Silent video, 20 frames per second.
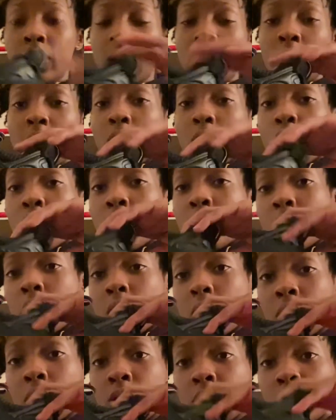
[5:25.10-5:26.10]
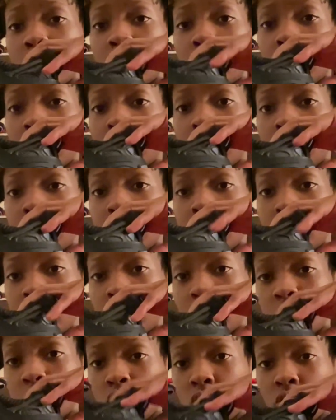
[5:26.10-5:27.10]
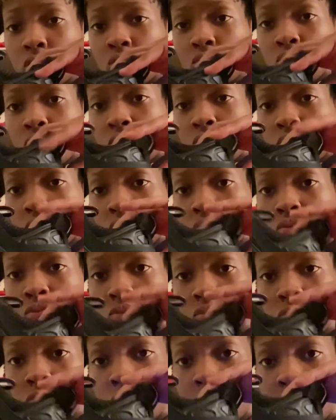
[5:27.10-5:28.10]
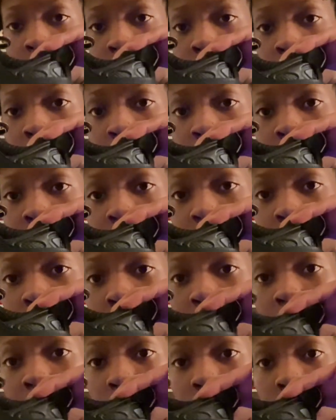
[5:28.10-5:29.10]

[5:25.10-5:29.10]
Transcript: got 1 color, 2, 3.